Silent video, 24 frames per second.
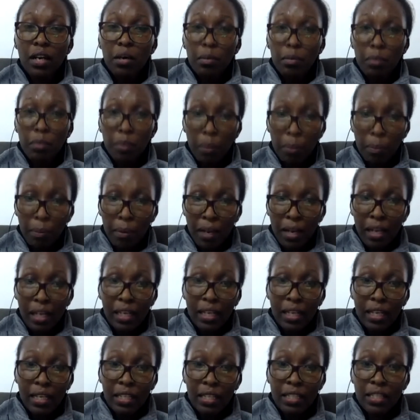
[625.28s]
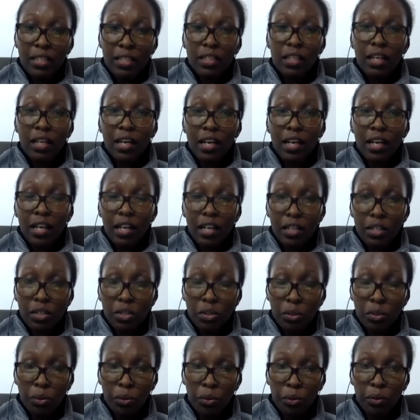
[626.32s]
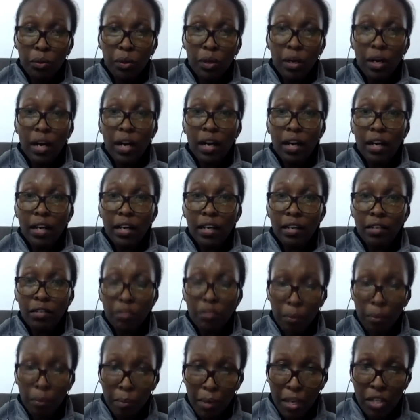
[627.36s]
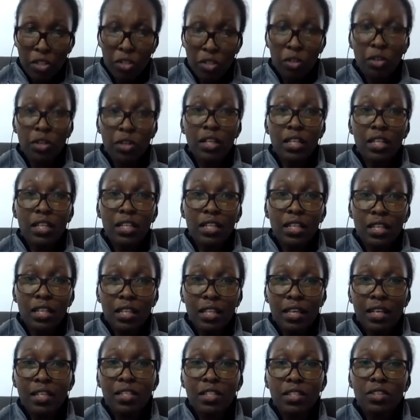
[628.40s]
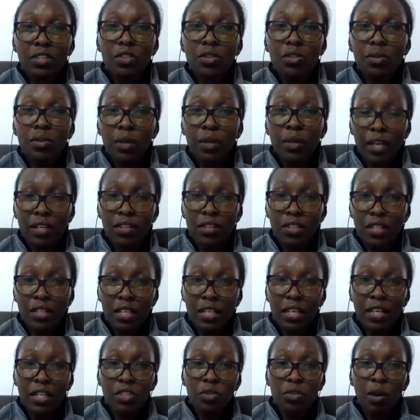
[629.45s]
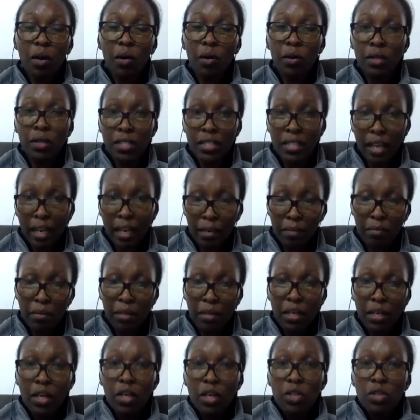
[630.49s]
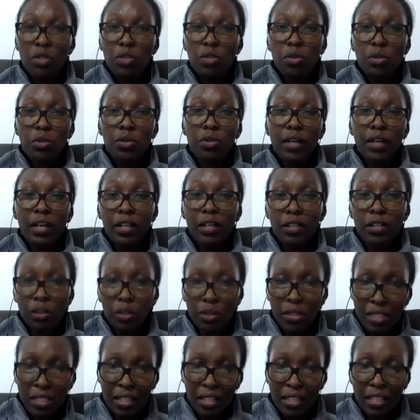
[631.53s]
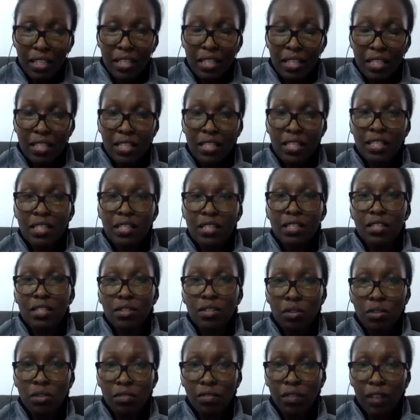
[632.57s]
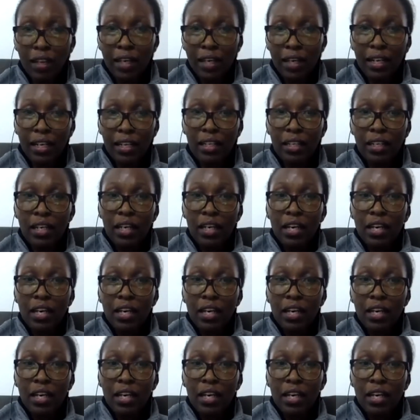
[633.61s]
proper links to information that you can read at your own time. So you can consider this sort of like